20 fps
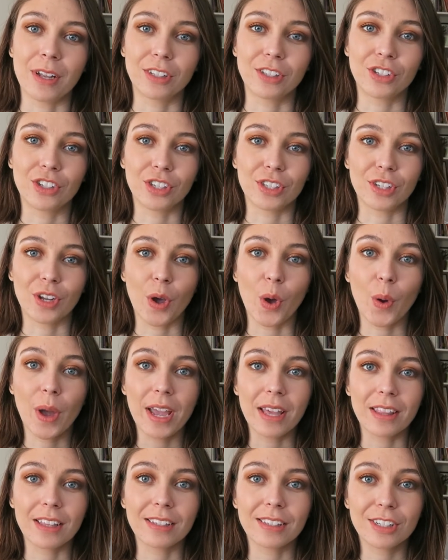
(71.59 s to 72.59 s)
It's just oh
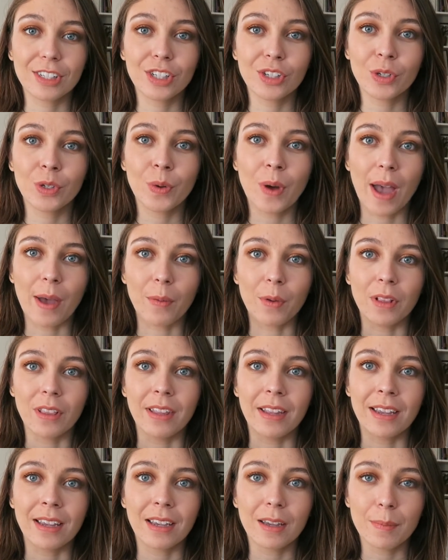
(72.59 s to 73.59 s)
hey this too. I will
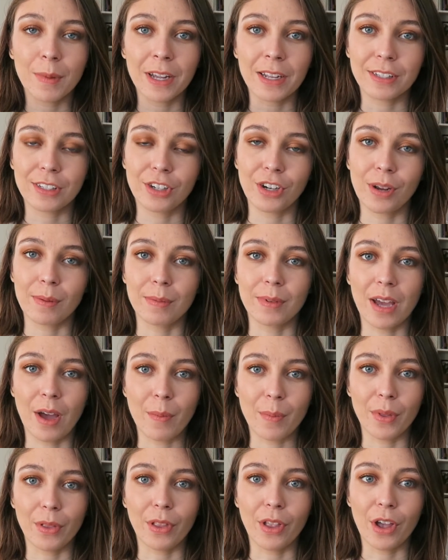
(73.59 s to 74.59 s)
link my Instagram
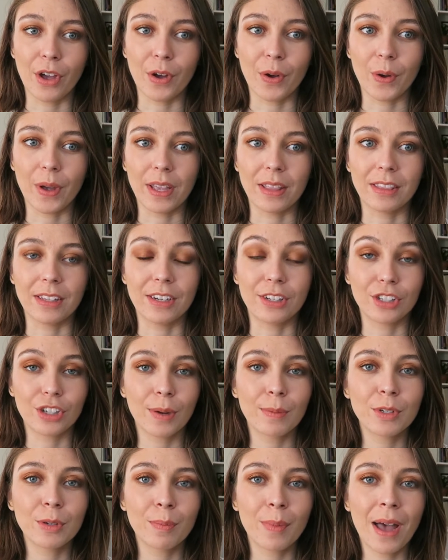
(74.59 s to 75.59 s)
down below in the
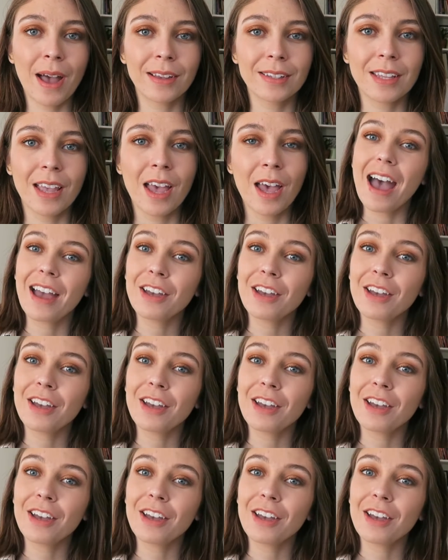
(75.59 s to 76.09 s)
description box.